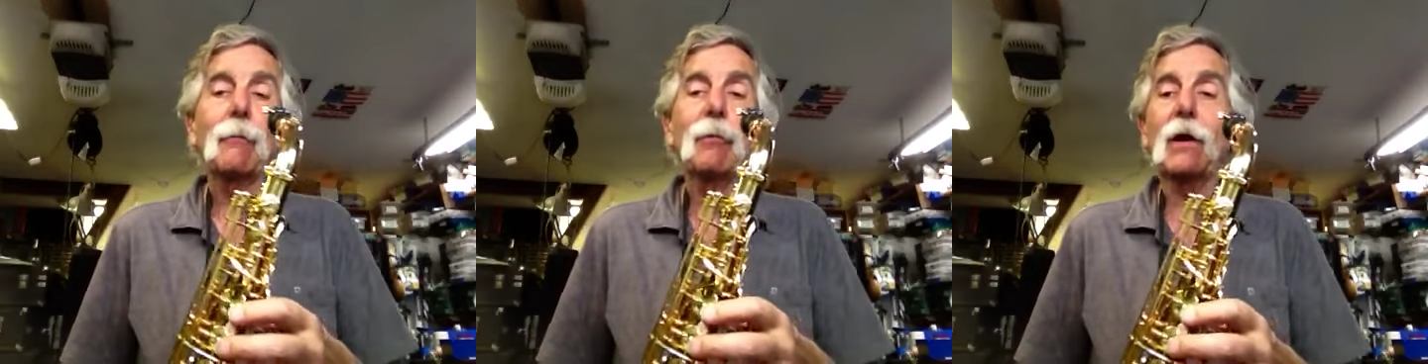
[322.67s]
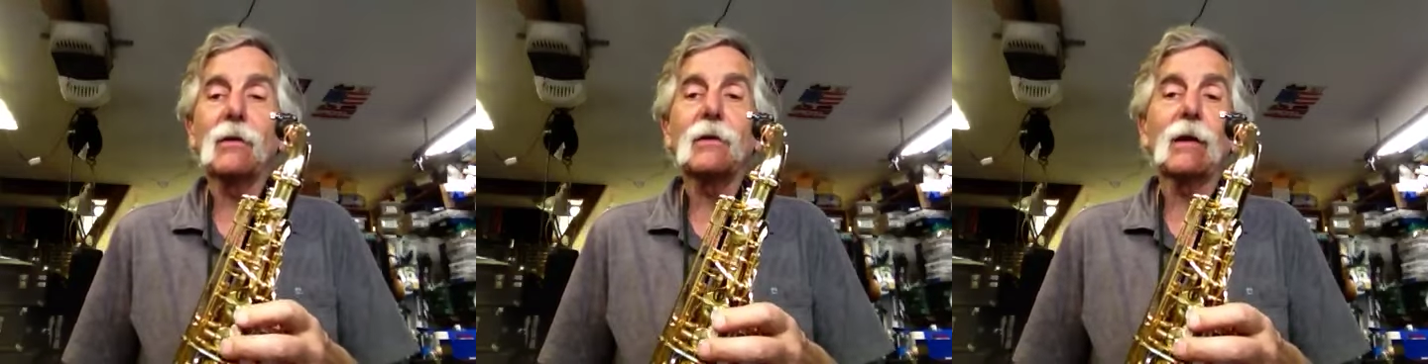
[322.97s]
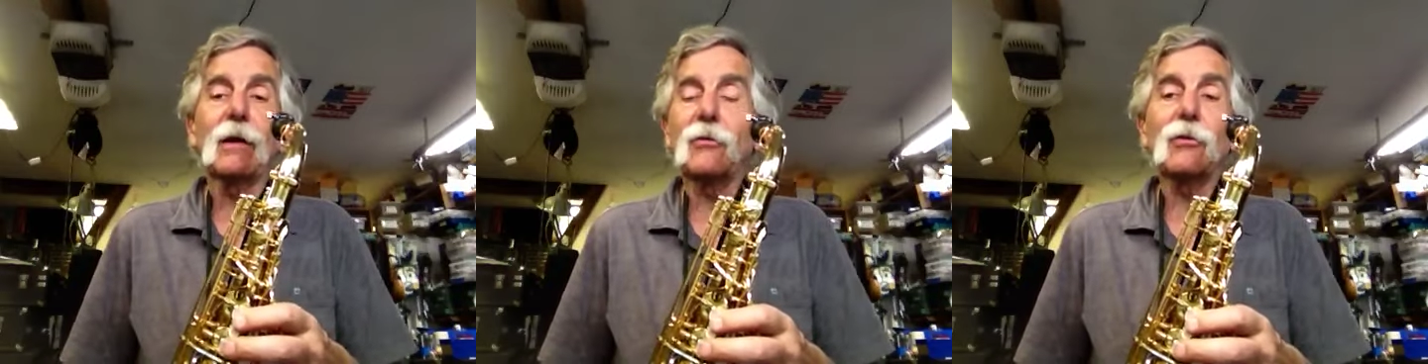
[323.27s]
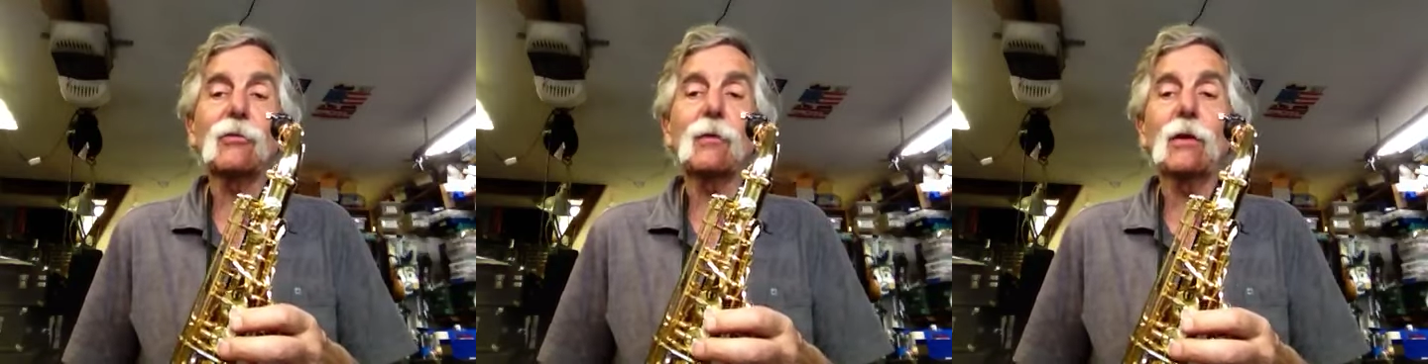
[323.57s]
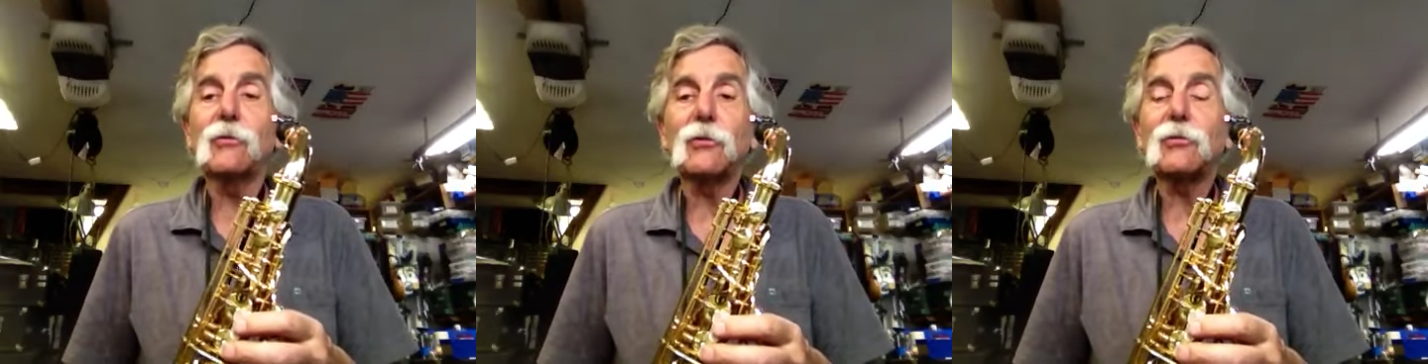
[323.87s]
But it's just
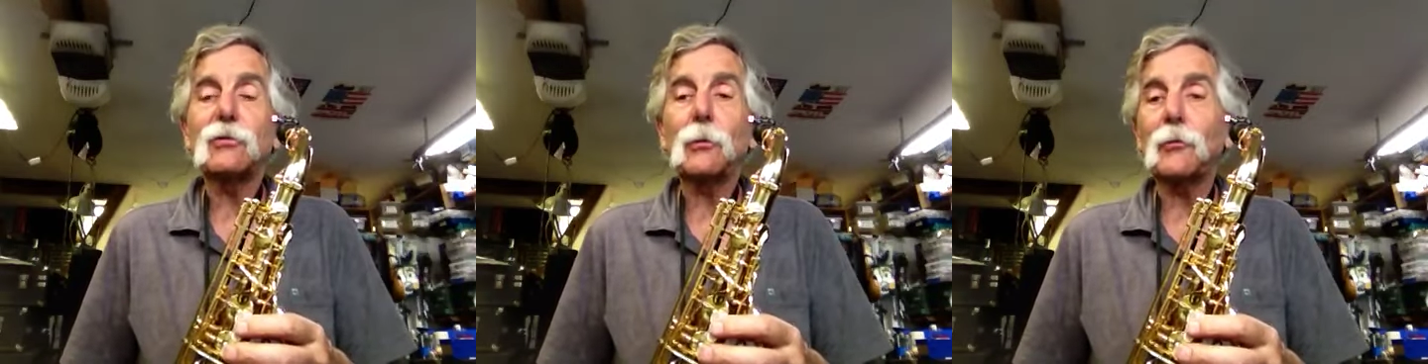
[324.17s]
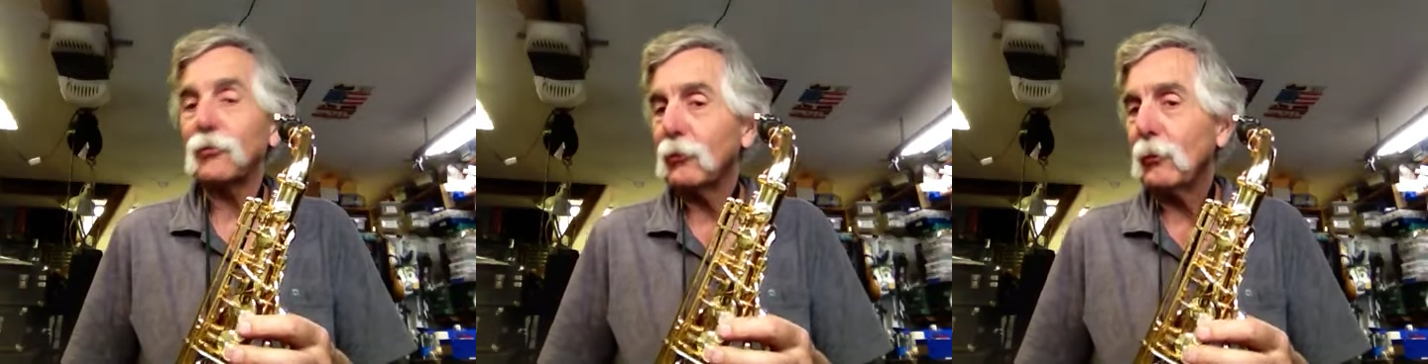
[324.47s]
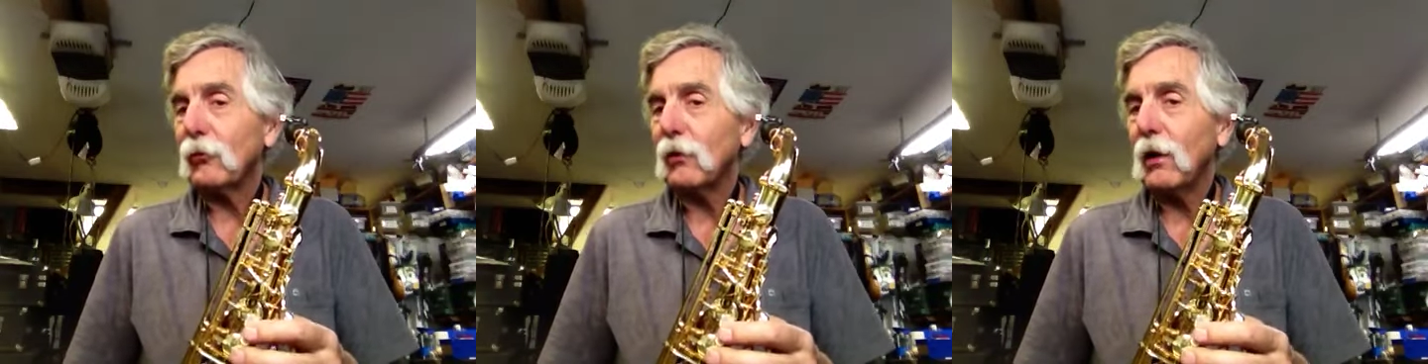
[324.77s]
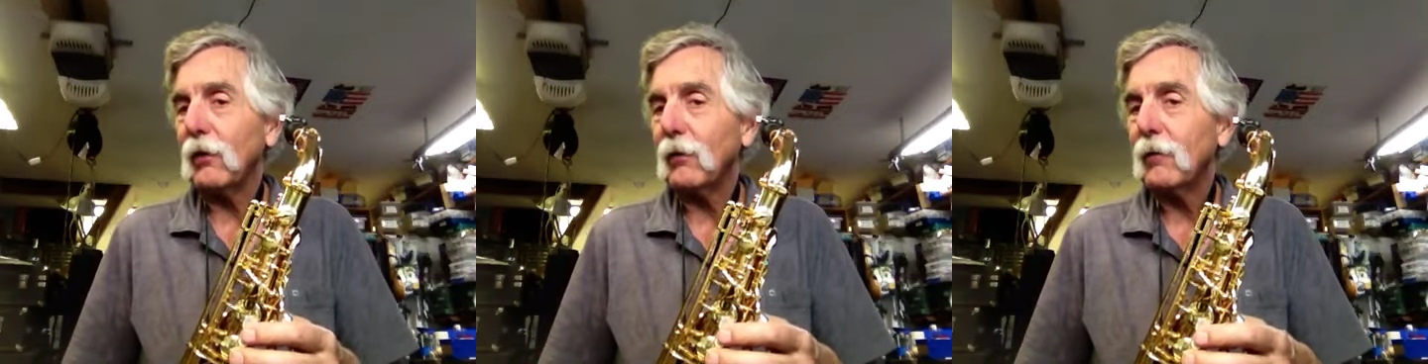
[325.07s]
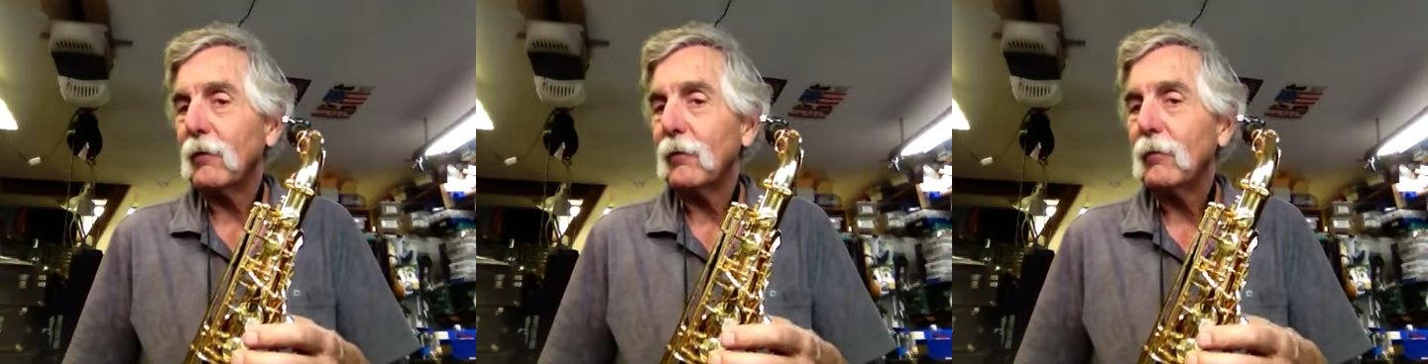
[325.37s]
super solid.
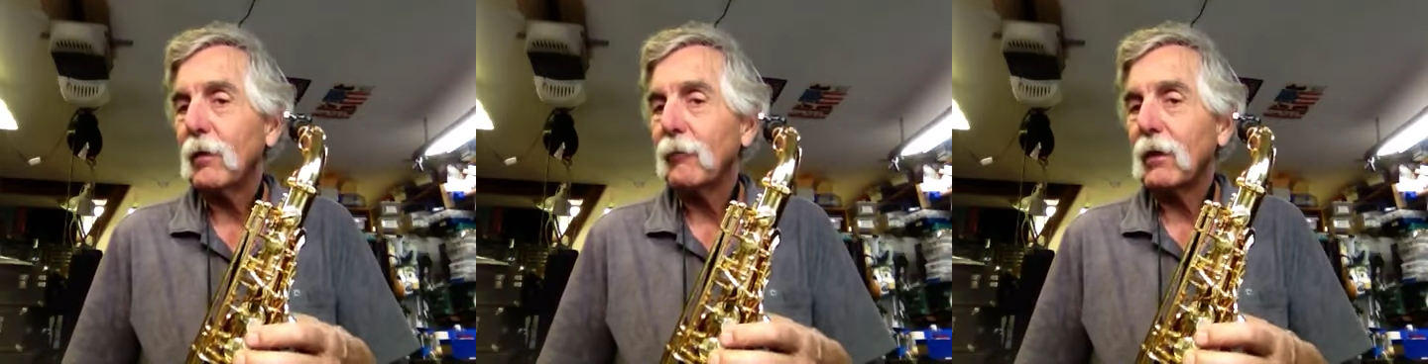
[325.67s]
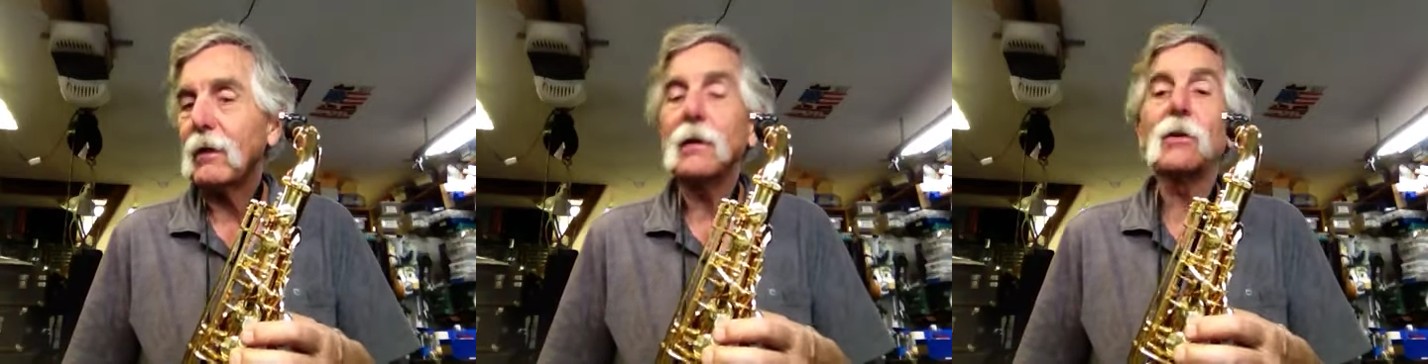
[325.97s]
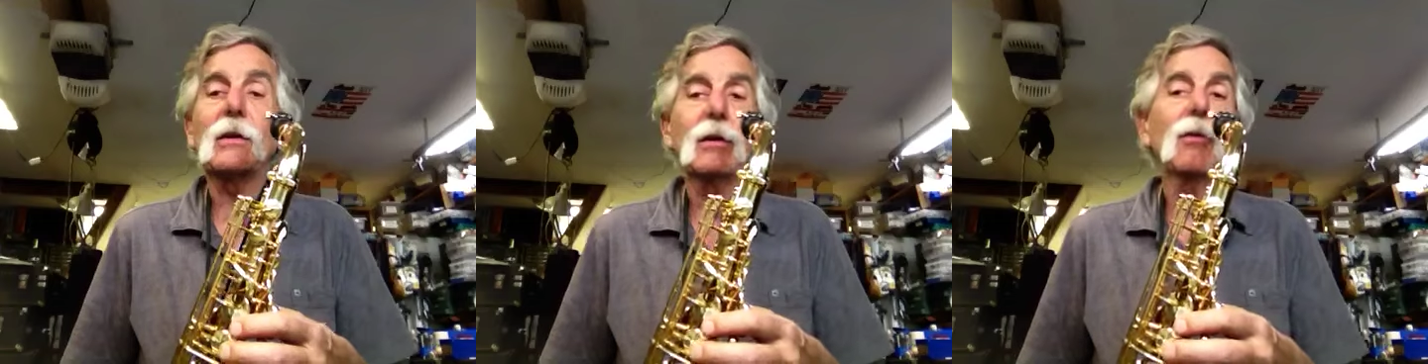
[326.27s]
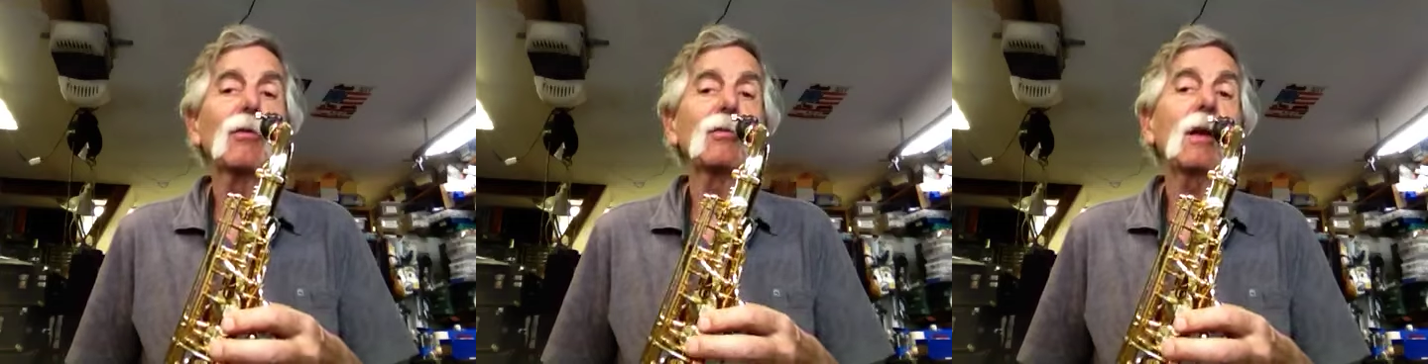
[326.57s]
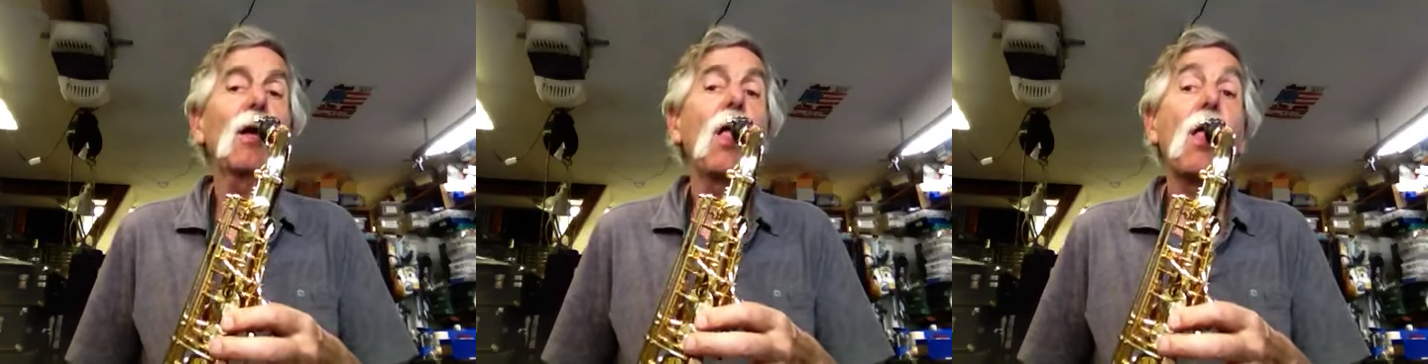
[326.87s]
Again, you can hear the
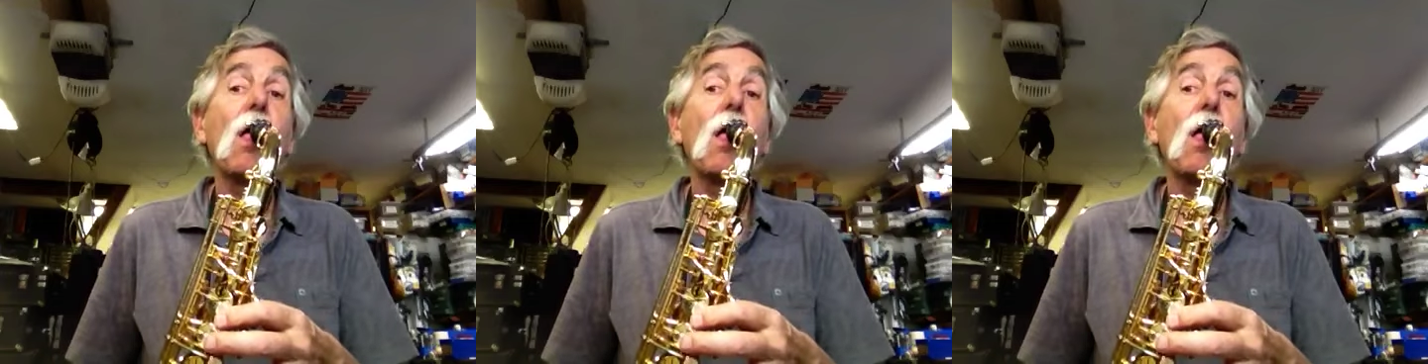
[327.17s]
scale.